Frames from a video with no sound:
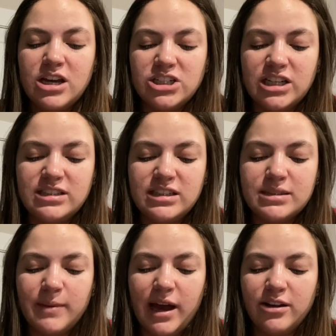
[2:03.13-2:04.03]
Jessie
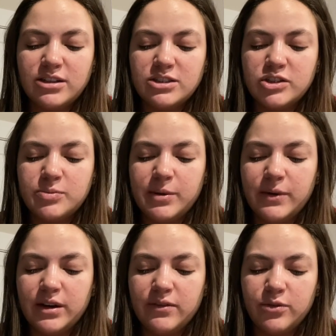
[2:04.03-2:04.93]
smiled and
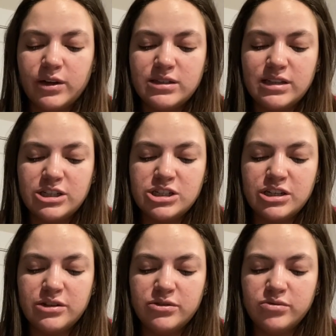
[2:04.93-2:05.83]
spoke in a voice that she
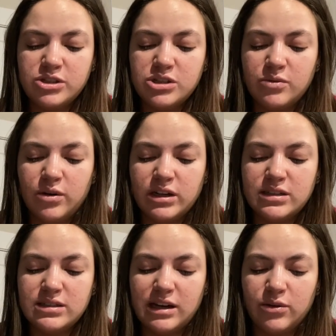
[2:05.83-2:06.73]
used when she wanted
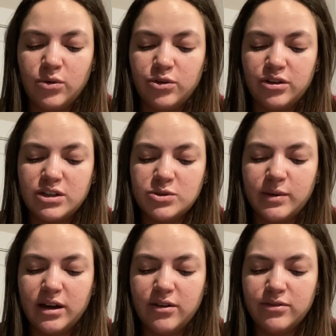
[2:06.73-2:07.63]
to sound older than
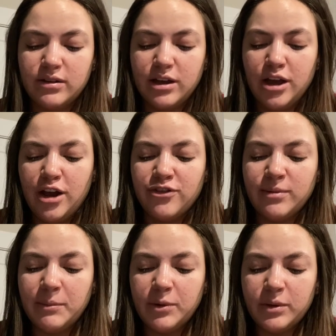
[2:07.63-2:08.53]
12.
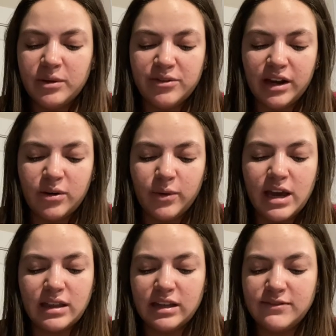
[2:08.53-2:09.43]
Remember when we ran
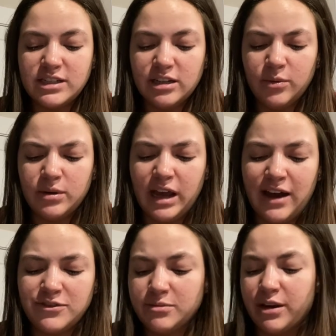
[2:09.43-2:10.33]
away and lived here when,
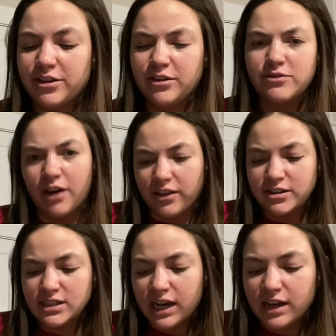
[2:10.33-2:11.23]
after mother and father
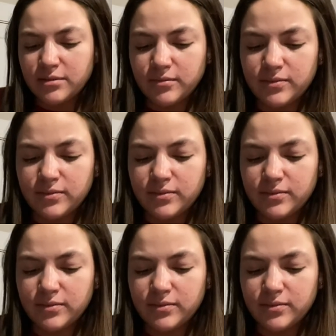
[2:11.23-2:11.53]
died?